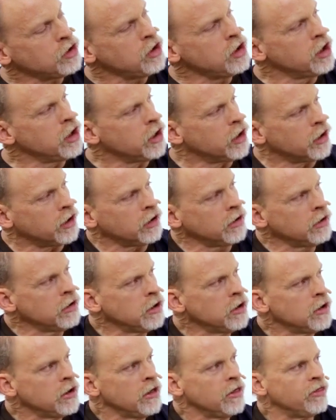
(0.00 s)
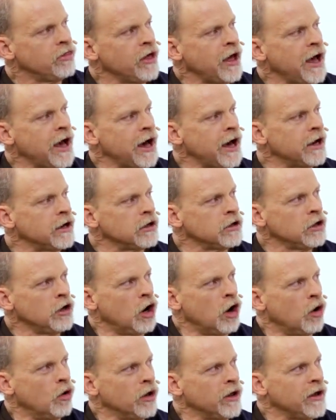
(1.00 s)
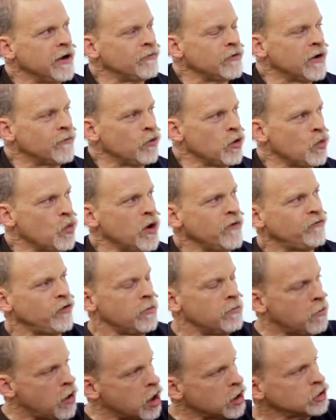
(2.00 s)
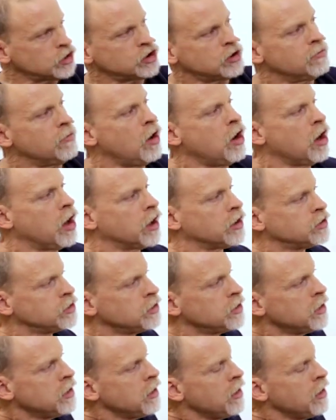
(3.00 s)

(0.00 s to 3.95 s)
year that, if we went from March to March,